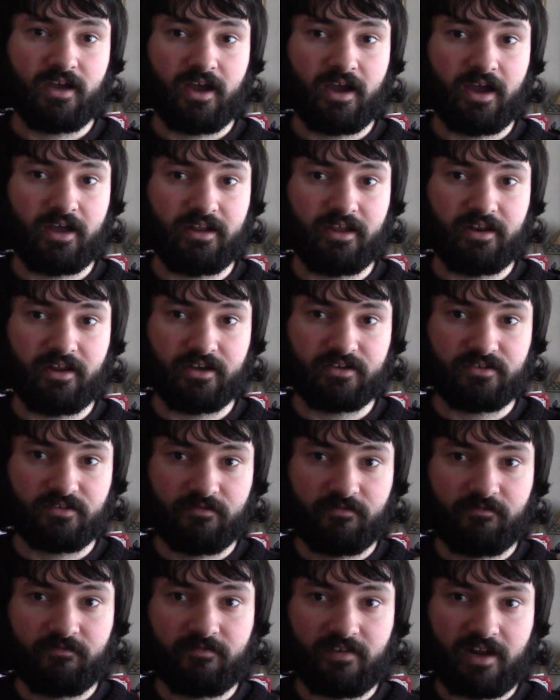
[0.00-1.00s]
and then I'd
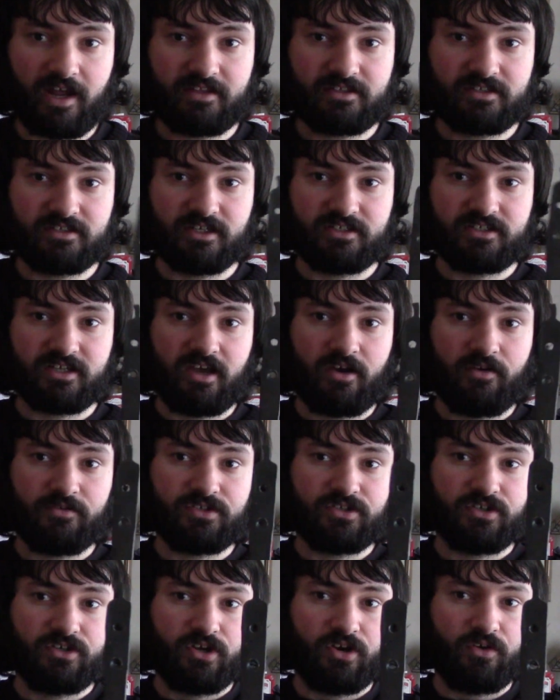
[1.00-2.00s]
flattened it out